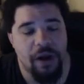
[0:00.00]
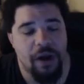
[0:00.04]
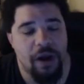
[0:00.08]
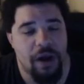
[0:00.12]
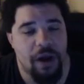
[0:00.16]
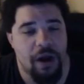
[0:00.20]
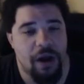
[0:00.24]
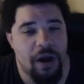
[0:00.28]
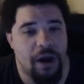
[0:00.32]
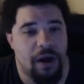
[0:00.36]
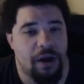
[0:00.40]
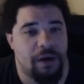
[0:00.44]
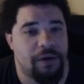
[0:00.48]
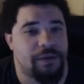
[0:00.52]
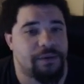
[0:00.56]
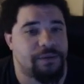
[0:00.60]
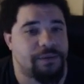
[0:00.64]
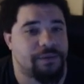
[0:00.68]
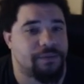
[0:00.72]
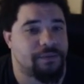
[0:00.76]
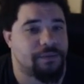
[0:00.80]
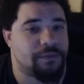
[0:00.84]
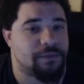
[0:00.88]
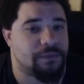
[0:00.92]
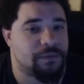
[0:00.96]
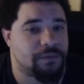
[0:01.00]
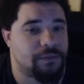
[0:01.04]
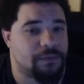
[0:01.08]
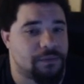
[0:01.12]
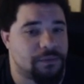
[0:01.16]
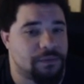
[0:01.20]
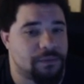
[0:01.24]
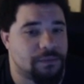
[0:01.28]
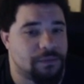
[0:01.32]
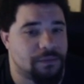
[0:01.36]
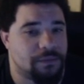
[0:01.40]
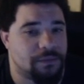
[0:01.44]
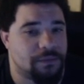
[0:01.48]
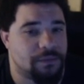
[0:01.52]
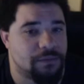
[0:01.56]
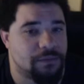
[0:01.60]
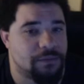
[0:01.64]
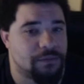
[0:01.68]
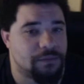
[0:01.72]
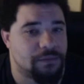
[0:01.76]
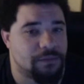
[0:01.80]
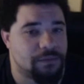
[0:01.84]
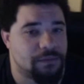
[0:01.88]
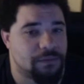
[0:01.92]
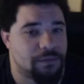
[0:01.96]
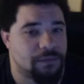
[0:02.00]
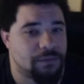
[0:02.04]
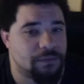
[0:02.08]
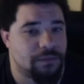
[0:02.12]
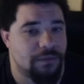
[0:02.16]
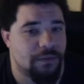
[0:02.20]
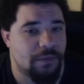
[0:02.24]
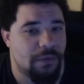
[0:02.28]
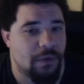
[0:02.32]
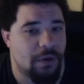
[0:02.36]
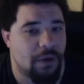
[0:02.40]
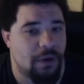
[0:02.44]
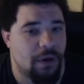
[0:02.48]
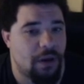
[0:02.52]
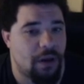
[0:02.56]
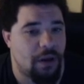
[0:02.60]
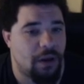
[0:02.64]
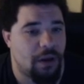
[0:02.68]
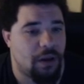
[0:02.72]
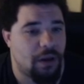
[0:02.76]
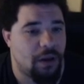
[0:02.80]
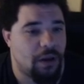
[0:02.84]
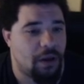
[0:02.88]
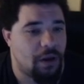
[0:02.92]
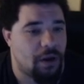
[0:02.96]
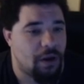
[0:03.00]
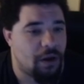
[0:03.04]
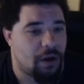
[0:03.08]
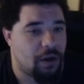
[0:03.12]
Nobody speaks.